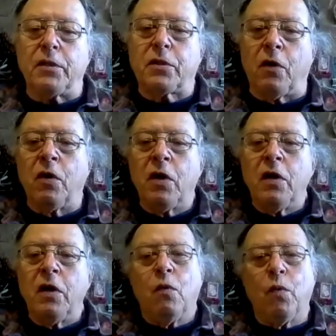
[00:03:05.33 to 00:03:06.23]
So
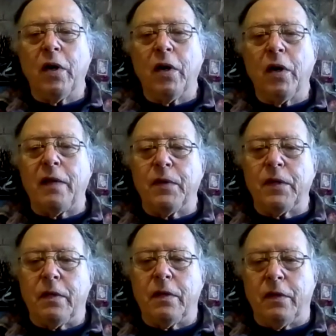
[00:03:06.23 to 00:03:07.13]
we're not
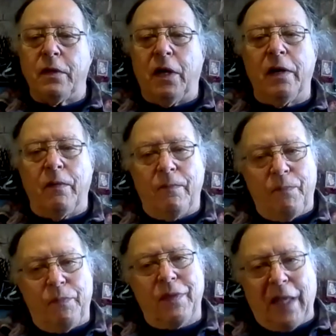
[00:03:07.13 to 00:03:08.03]
even done
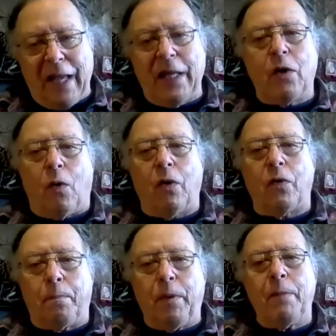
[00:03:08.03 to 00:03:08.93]
getting
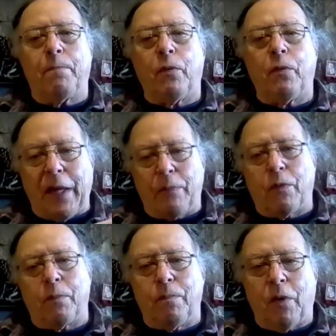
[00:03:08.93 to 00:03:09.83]
all the people that
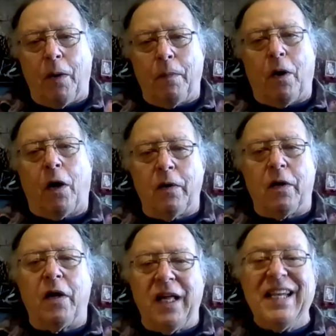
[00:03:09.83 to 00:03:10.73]
were
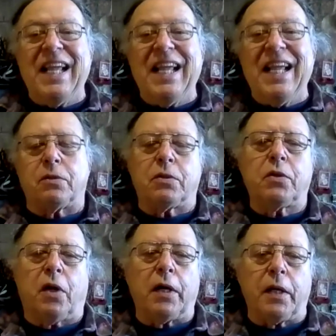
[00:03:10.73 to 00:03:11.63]
our initial
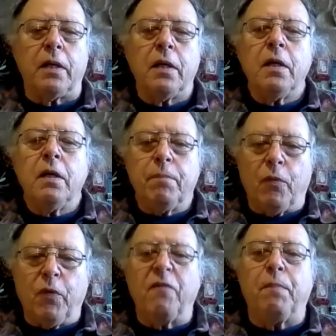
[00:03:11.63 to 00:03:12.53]
target,
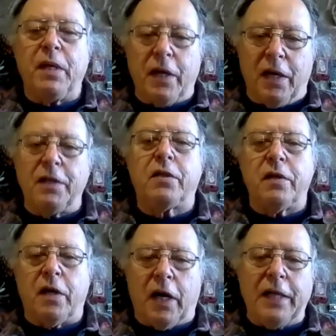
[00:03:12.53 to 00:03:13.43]
but we've begun
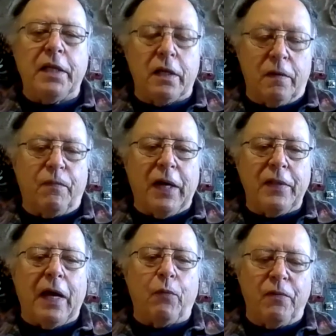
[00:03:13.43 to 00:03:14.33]
to identify that.